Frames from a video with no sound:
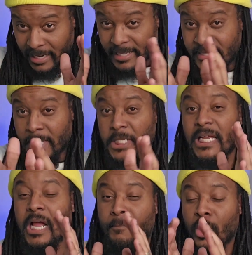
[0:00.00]
seems
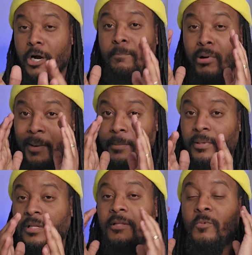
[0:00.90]
like a more
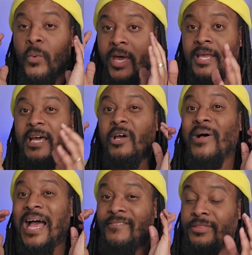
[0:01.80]
probable way that they'll
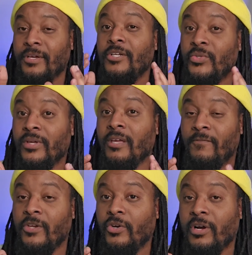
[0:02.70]
have a 32 gig
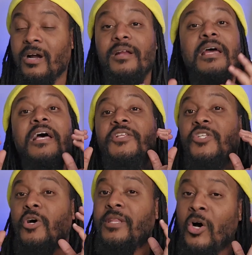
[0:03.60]
video card.
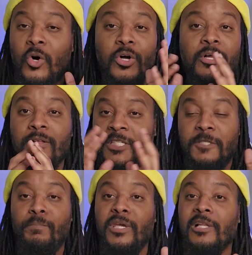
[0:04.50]
So the whole
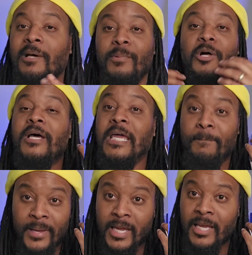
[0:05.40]
spiel about it
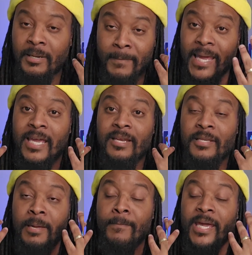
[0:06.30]

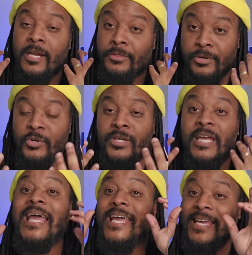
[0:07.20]
making a 32
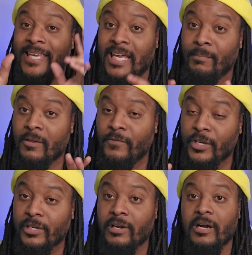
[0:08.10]
gig gaming
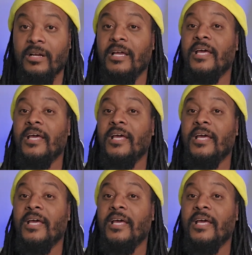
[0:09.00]
video card